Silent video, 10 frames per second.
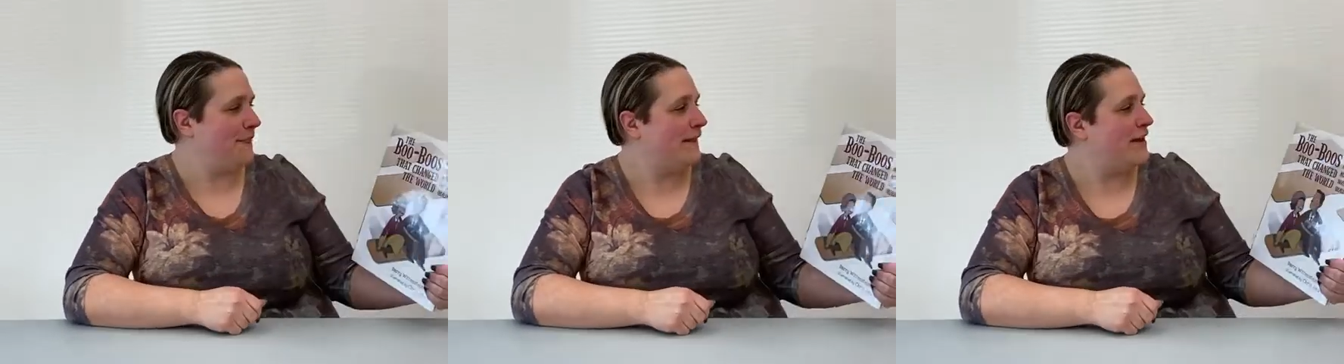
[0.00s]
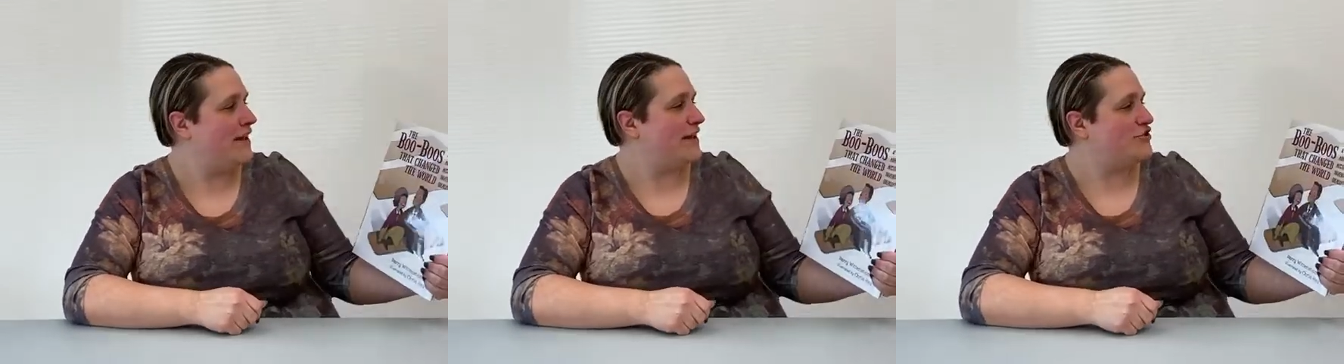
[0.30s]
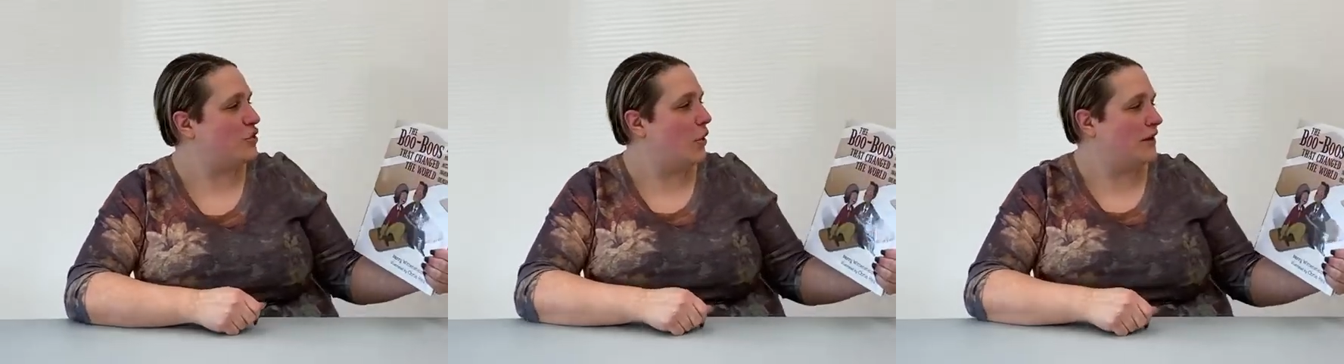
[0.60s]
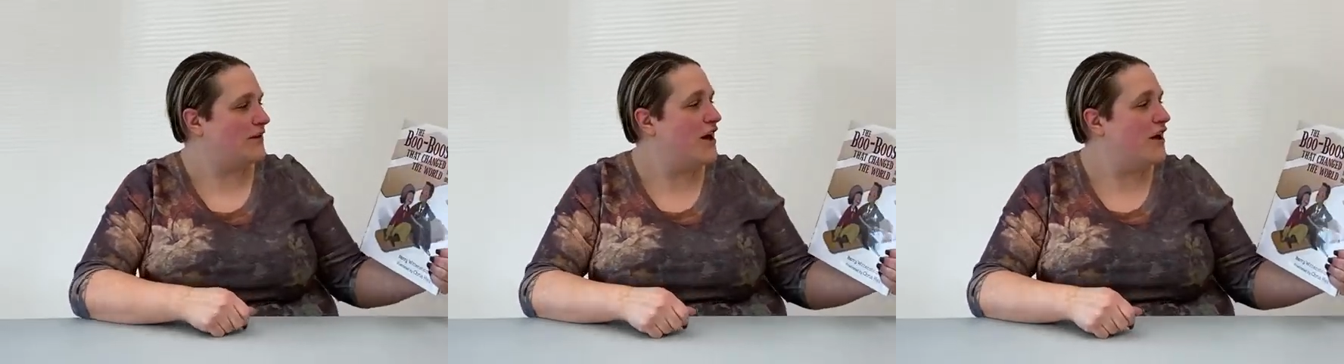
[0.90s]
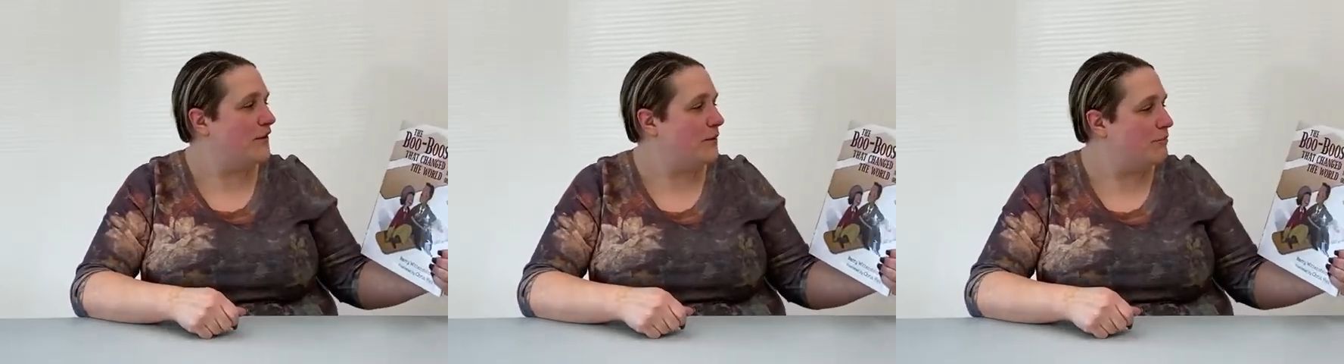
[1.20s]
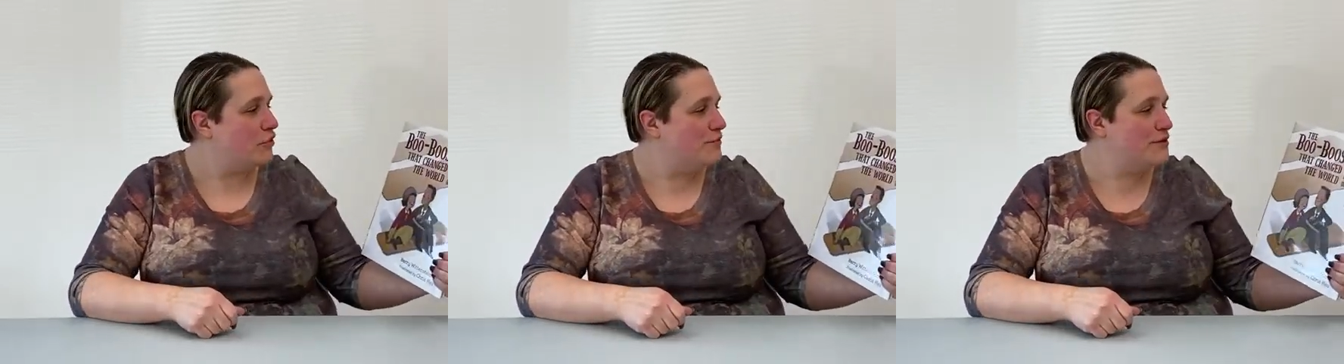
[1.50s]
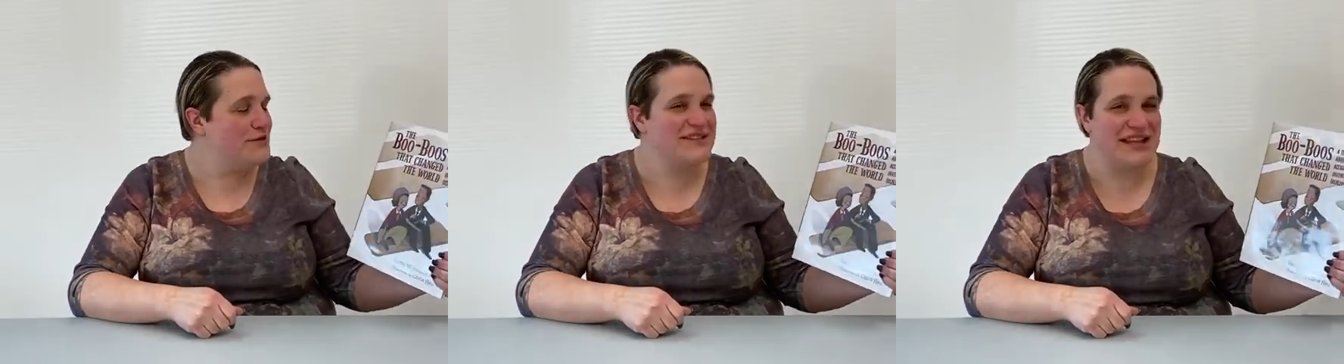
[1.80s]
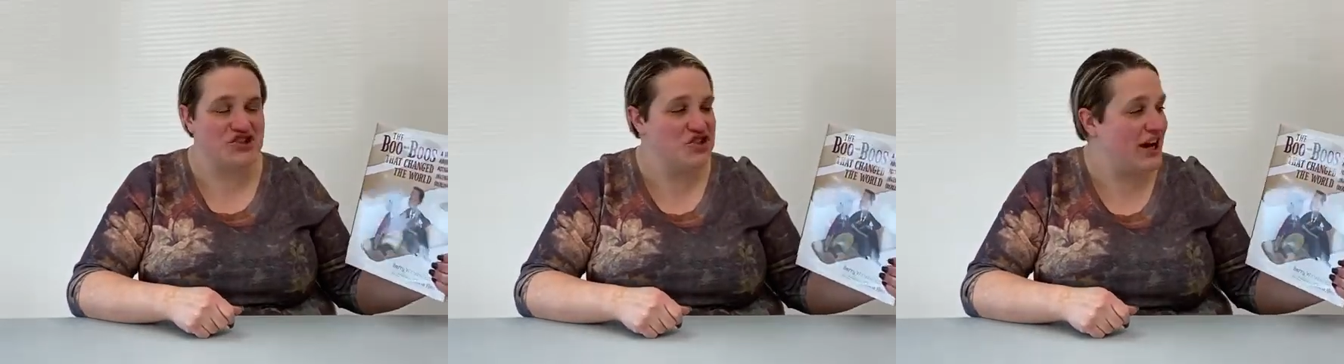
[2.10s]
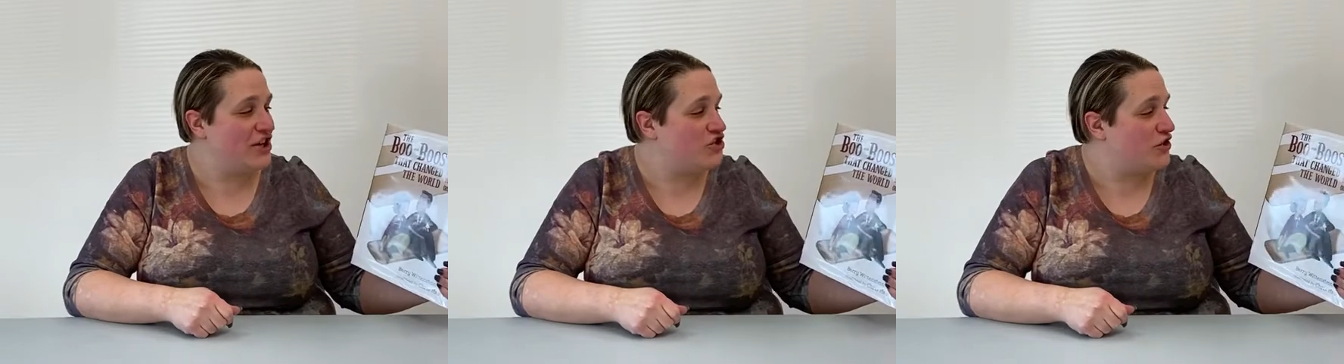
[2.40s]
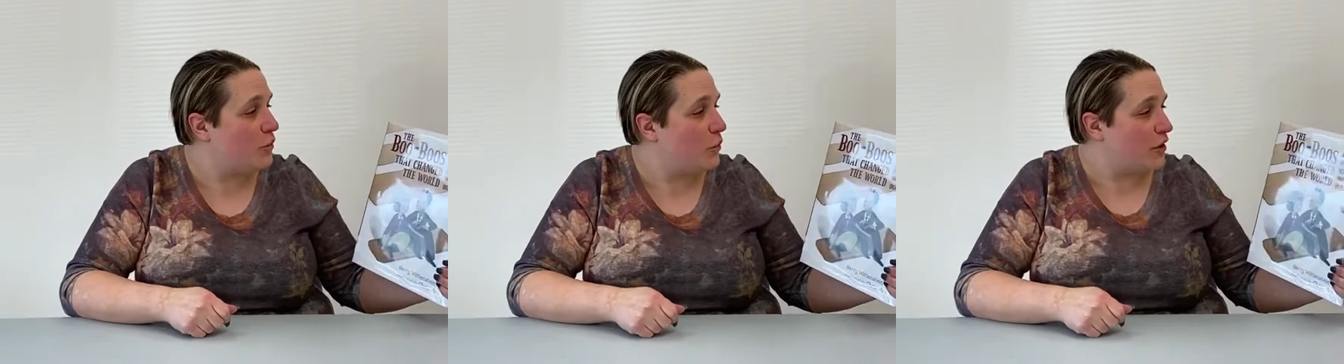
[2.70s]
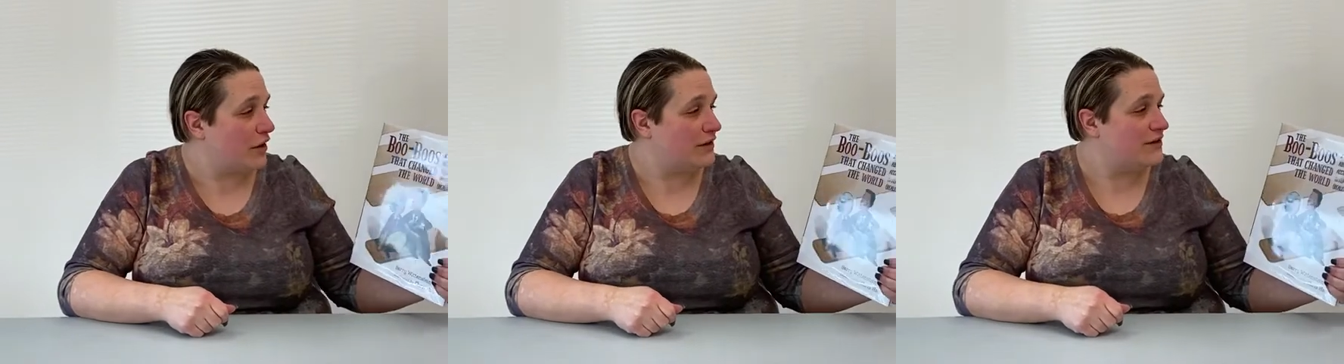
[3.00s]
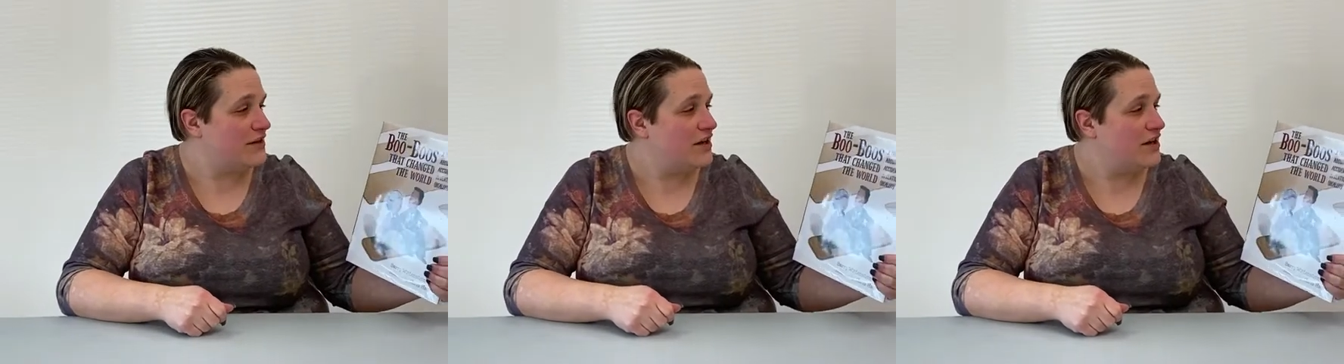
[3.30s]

It's called The Boo-Boos That Changed the World,